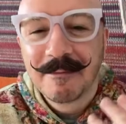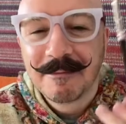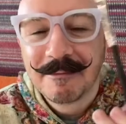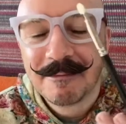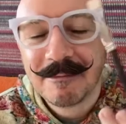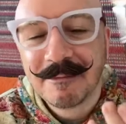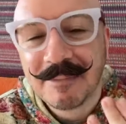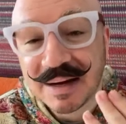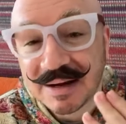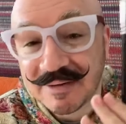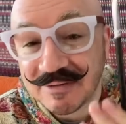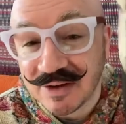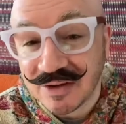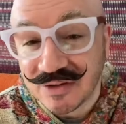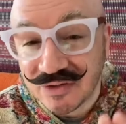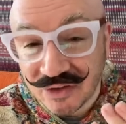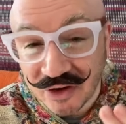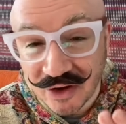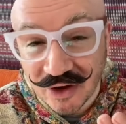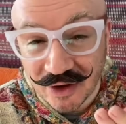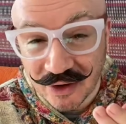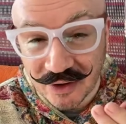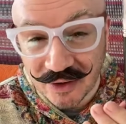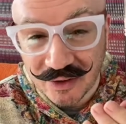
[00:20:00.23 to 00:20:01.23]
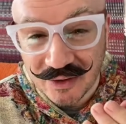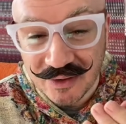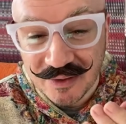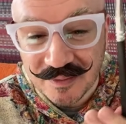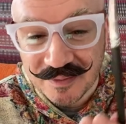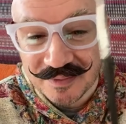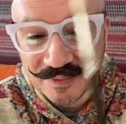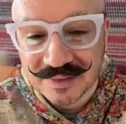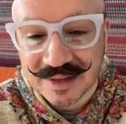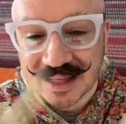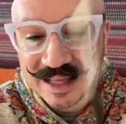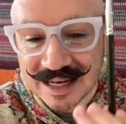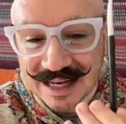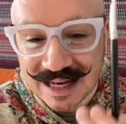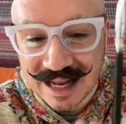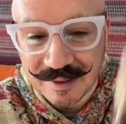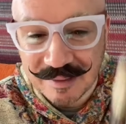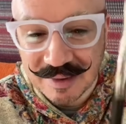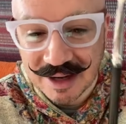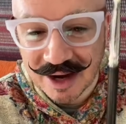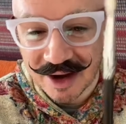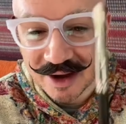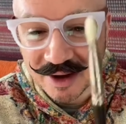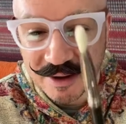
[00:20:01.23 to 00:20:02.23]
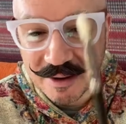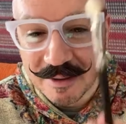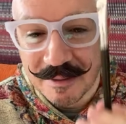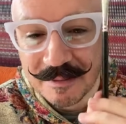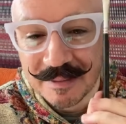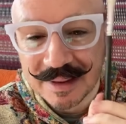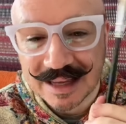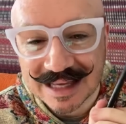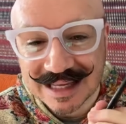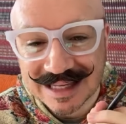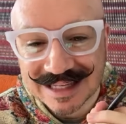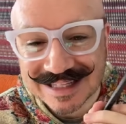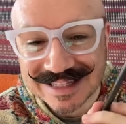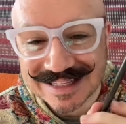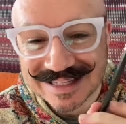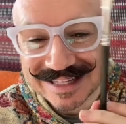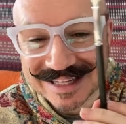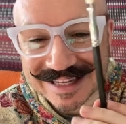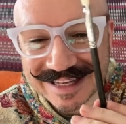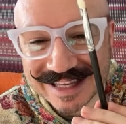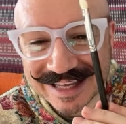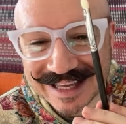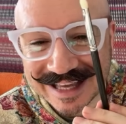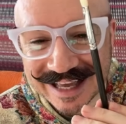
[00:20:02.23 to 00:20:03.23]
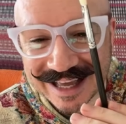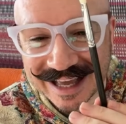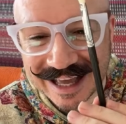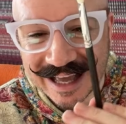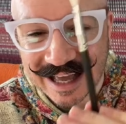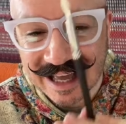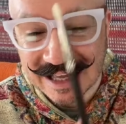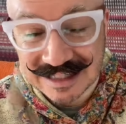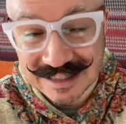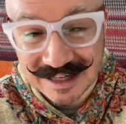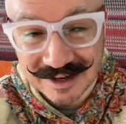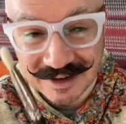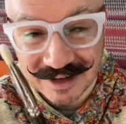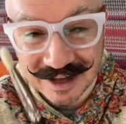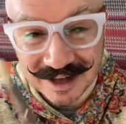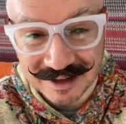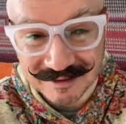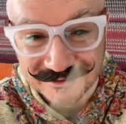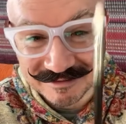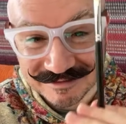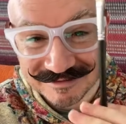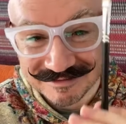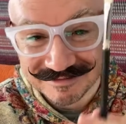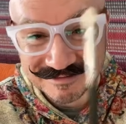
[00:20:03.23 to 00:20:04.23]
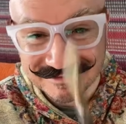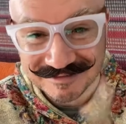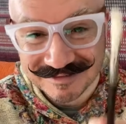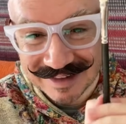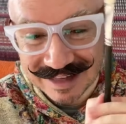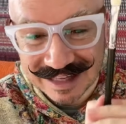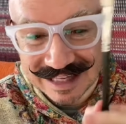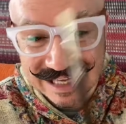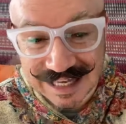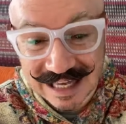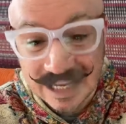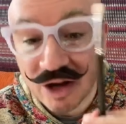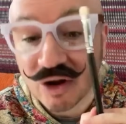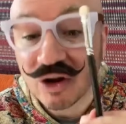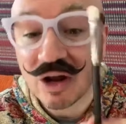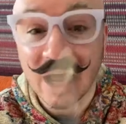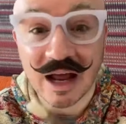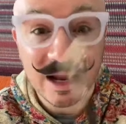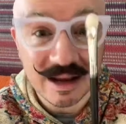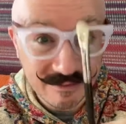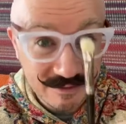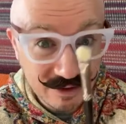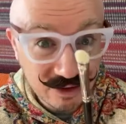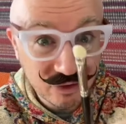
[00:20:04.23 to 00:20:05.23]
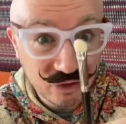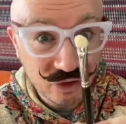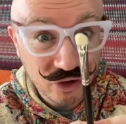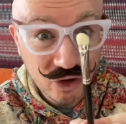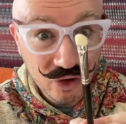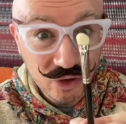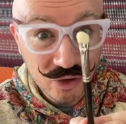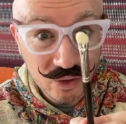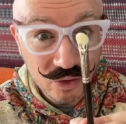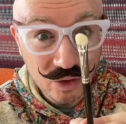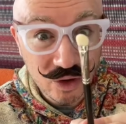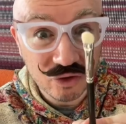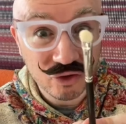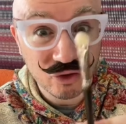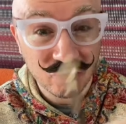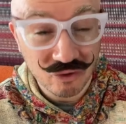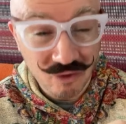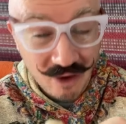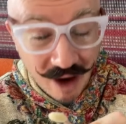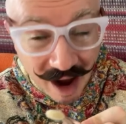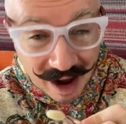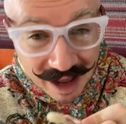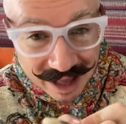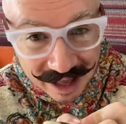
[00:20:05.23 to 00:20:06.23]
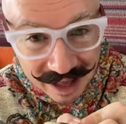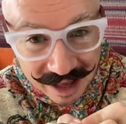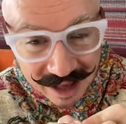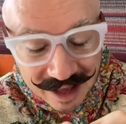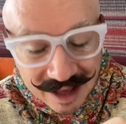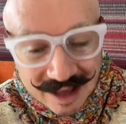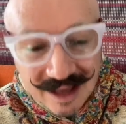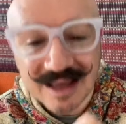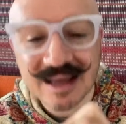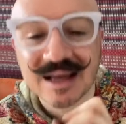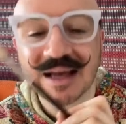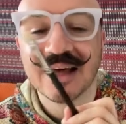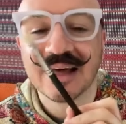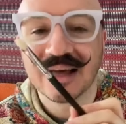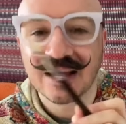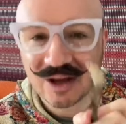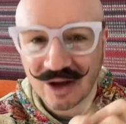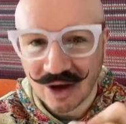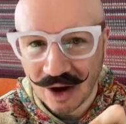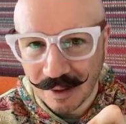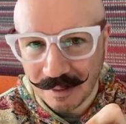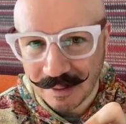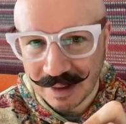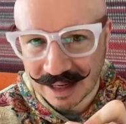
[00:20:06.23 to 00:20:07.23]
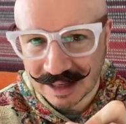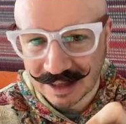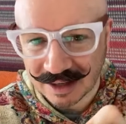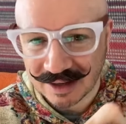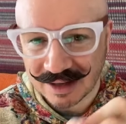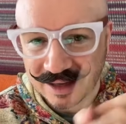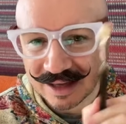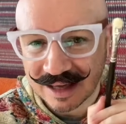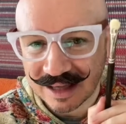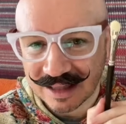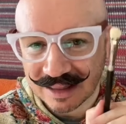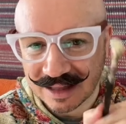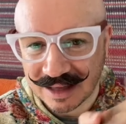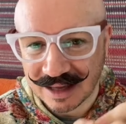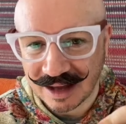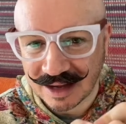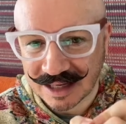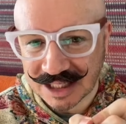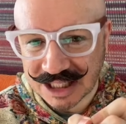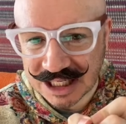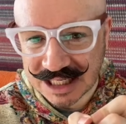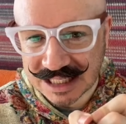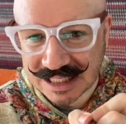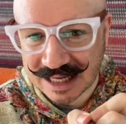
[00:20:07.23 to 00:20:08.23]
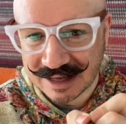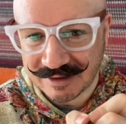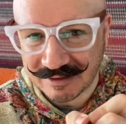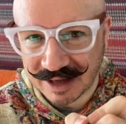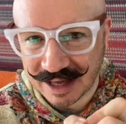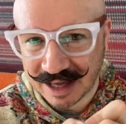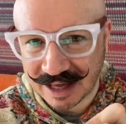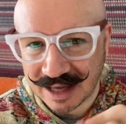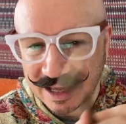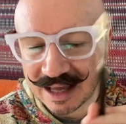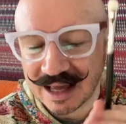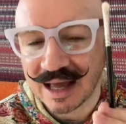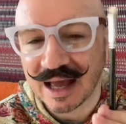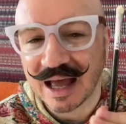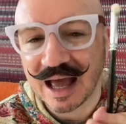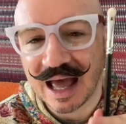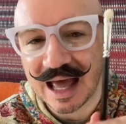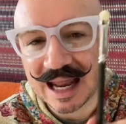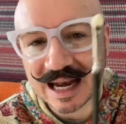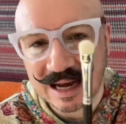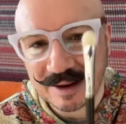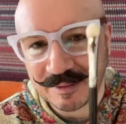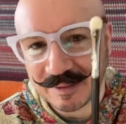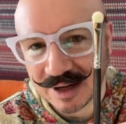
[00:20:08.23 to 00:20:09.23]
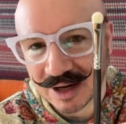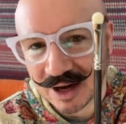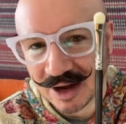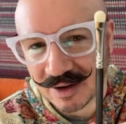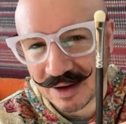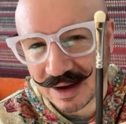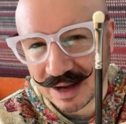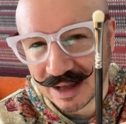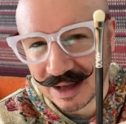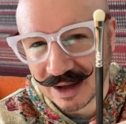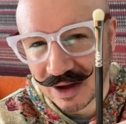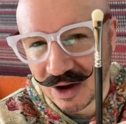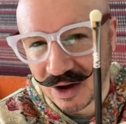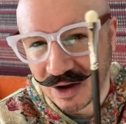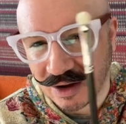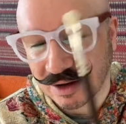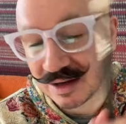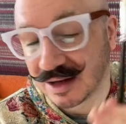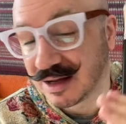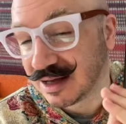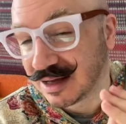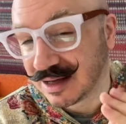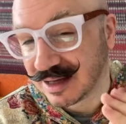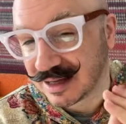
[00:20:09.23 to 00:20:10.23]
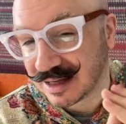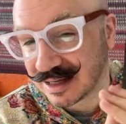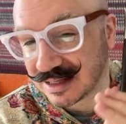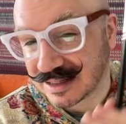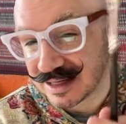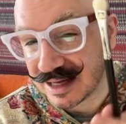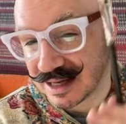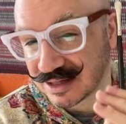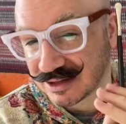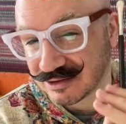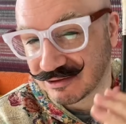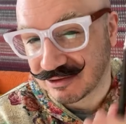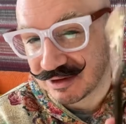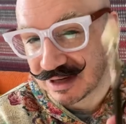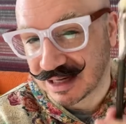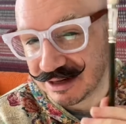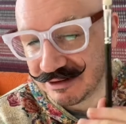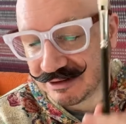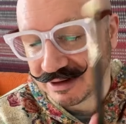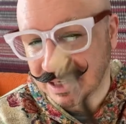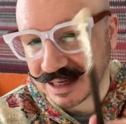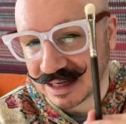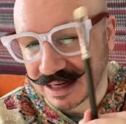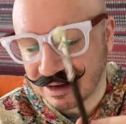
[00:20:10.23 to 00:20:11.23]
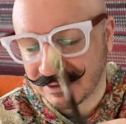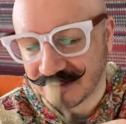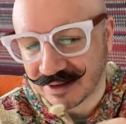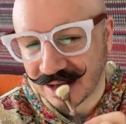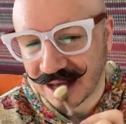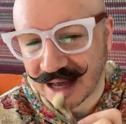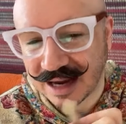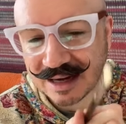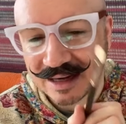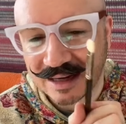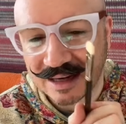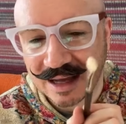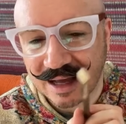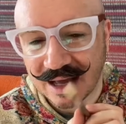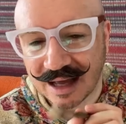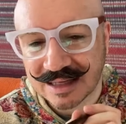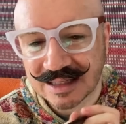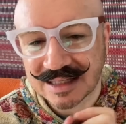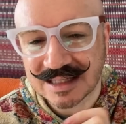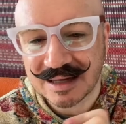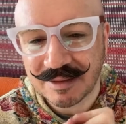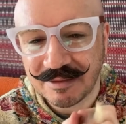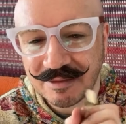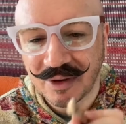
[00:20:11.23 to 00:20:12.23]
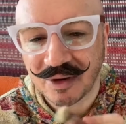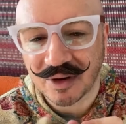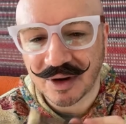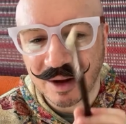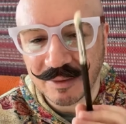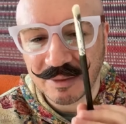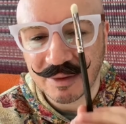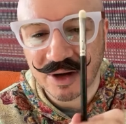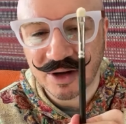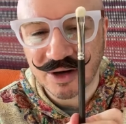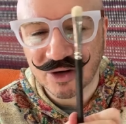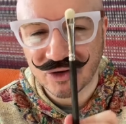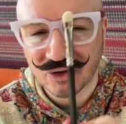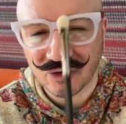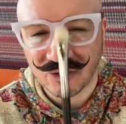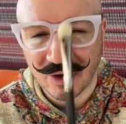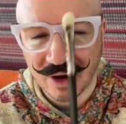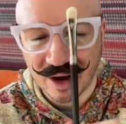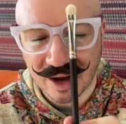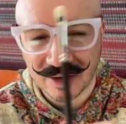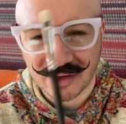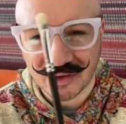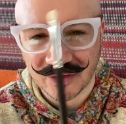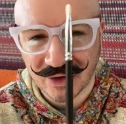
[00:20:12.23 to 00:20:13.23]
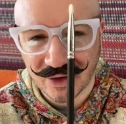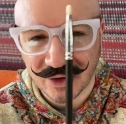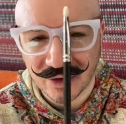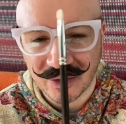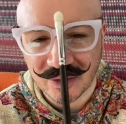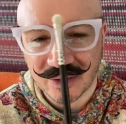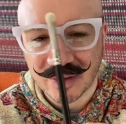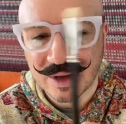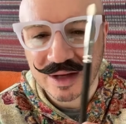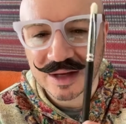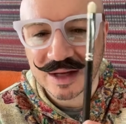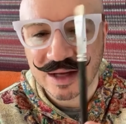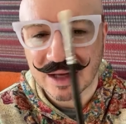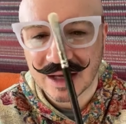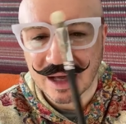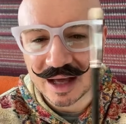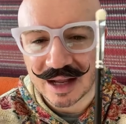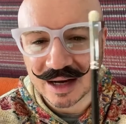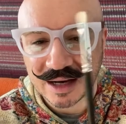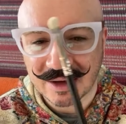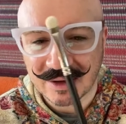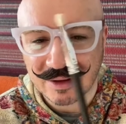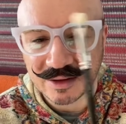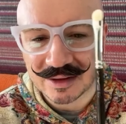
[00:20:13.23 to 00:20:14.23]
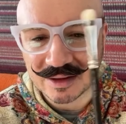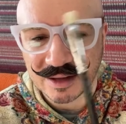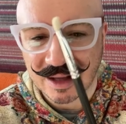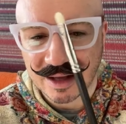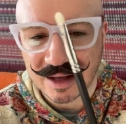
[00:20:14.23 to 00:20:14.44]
But if you do, let me know, because I tell you, if you do try it, comment in the IGTV and let me know how you got on, because it is really, really clever. And at some point, I'm going to try and do a little